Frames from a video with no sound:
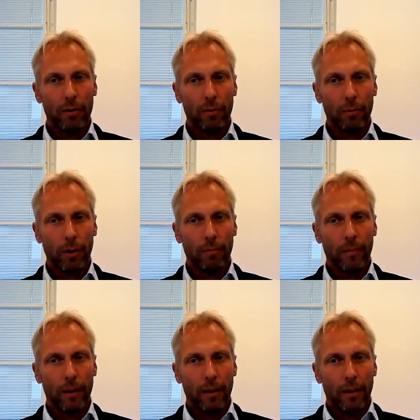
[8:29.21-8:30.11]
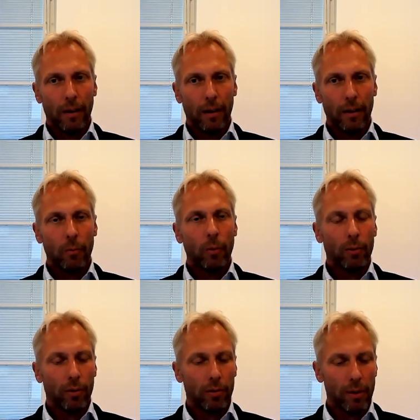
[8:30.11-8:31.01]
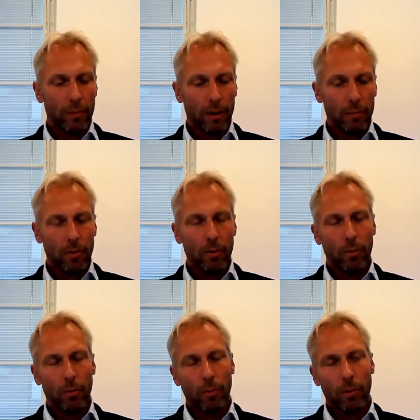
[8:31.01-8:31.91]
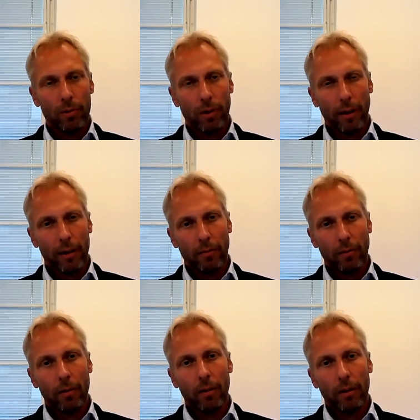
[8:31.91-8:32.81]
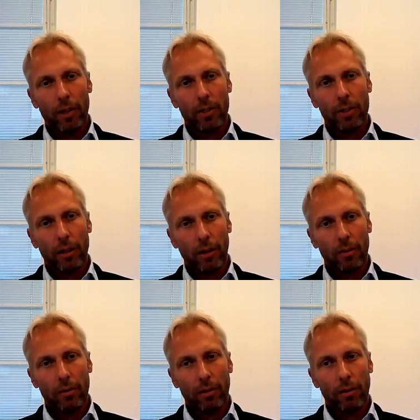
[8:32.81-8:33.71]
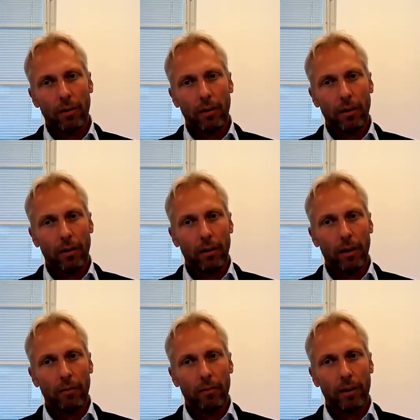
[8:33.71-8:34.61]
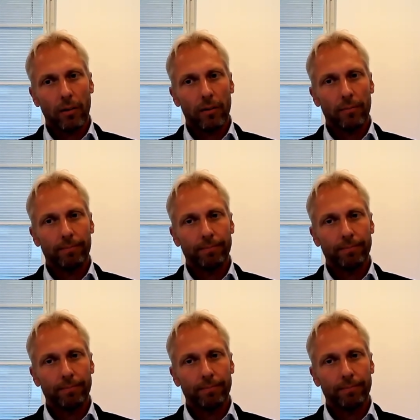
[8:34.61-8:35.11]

software. And then we also sometimes do more selectively niche industrial uh, kind of deals.